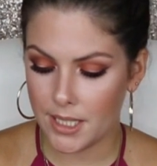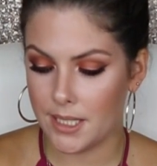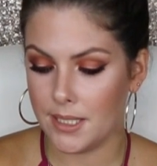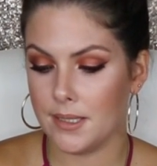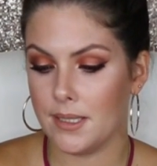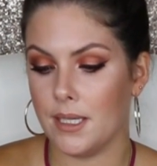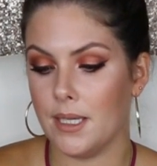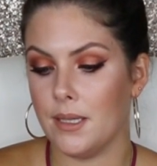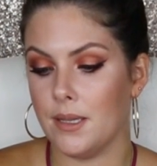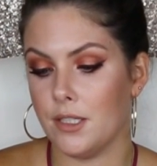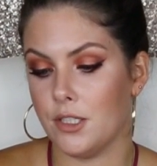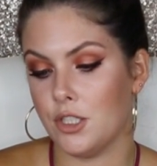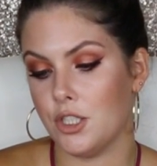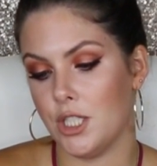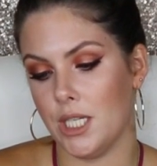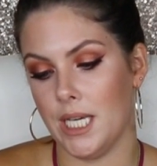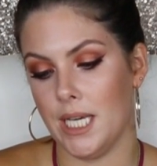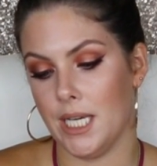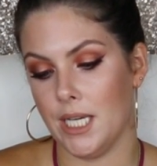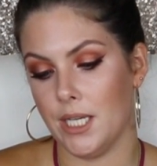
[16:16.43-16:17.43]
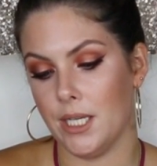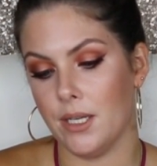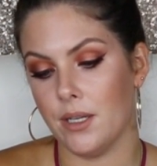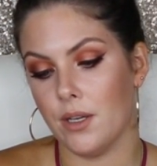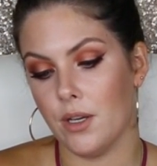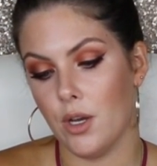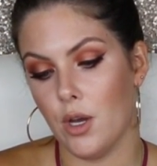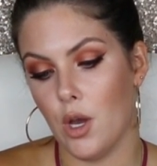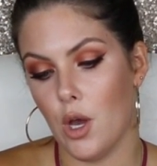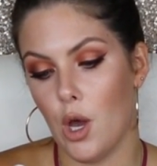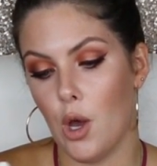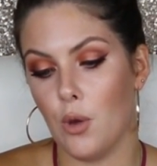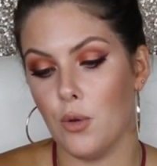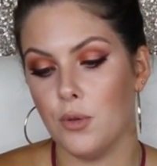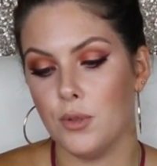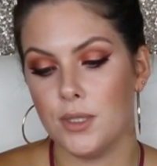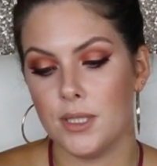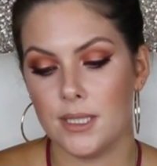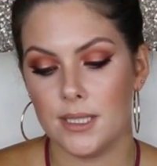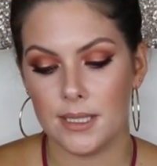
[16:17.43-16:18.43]
is in the shade
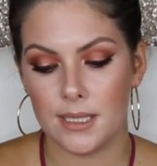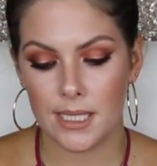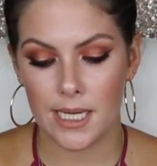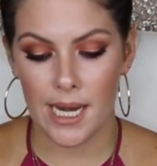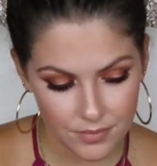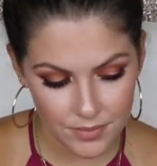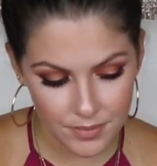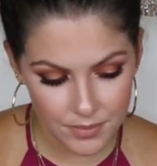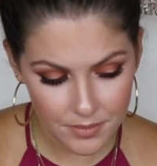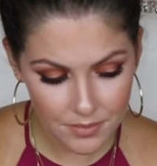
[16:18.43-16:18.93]
Oh Snap.